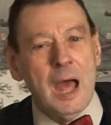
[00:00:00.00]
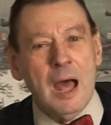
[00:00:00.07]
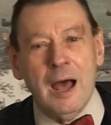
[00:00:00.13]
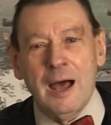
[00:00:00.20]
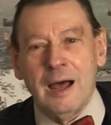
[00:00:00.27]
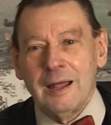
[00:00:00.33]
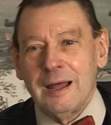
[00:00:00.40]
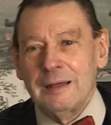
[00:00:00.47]

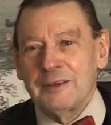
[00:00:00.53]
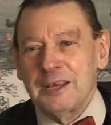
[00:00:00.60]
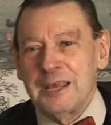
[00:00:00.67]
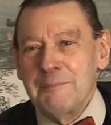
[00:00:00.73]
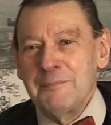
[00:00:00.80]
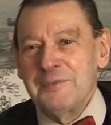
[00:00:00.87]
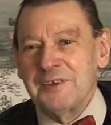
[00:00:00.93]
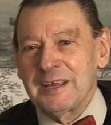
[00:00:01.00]
Uh, and
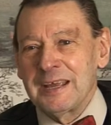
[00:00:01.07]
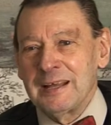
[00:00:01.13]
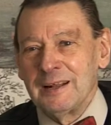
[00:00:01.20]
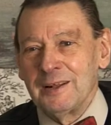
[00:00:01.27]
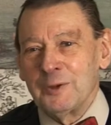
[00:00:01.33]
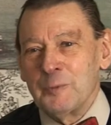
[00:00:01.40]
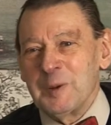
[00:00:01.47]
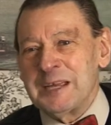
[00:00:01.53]
Kim
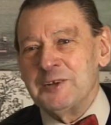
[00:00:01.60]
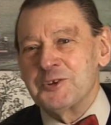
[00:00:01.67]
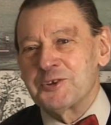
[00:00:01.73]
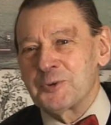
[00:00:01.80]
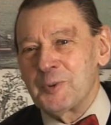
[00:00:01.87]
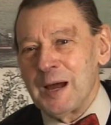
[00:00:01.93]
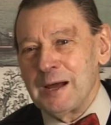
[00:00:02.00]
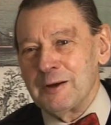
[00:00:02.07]
Tickell, the wicked
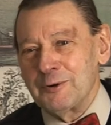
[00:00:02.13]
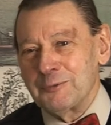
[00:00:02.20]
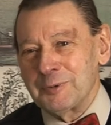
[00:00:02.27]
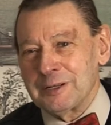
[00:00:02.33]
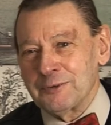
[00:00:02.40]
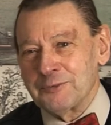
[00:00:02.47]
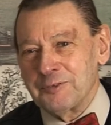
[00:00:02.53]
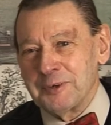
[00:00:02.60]
squire of
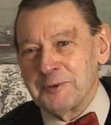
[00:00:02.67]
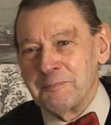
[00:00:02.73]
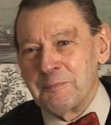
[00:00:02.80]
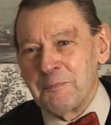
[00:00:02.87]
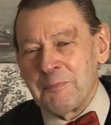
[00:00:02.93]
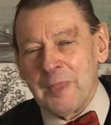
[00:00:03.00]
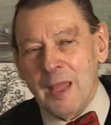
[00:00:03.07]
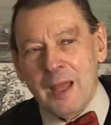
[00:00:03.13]
Whittlesford.
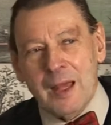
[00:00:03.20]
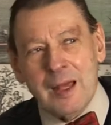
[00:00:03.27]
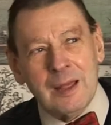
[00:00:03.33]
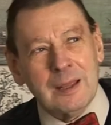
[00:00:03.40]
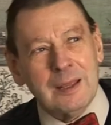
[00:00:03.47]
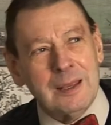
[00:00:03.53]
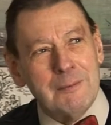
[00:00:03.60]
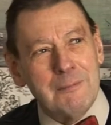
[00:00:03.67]

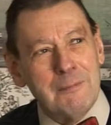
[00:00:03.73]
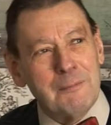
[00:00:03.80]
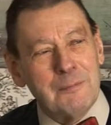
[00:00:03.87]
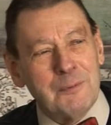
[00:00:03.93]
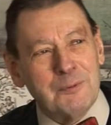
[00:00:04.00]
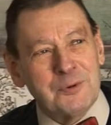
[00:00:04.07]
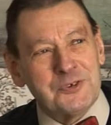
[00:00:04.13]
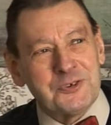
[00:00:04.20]
Kim
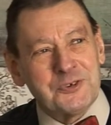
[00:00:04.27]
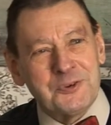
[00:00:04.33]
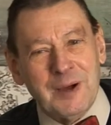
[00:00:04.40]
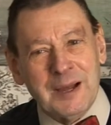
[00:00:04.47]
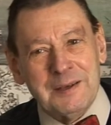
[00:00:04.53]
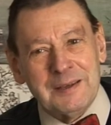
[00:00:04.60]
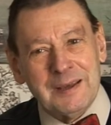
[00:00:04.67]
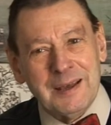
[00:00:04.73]
was
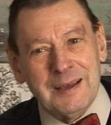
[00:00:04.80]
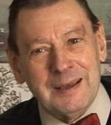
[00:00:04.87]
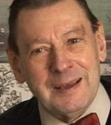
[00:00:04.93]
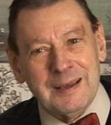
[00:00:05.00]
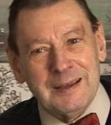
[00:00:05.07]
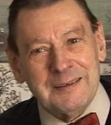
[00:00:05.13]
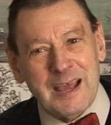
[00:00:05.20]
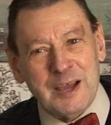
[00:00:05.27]
quite
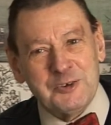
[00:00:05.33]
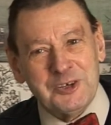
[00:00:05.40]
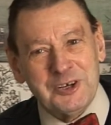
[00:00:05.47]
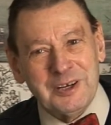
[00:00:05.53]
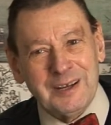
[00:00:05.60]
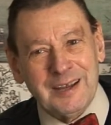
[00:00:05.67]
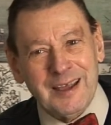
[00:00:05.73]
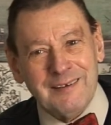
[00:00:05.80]
a, a
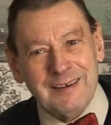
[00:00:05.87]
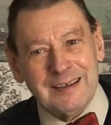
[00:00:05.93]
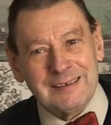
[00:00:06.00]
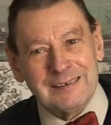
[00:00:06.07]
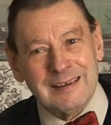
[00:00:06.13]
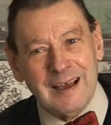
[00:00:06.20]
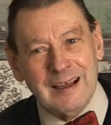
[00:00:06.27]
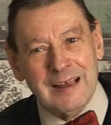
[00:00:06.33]
dashing
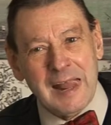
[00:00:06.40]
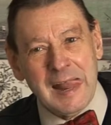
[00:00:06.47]
character.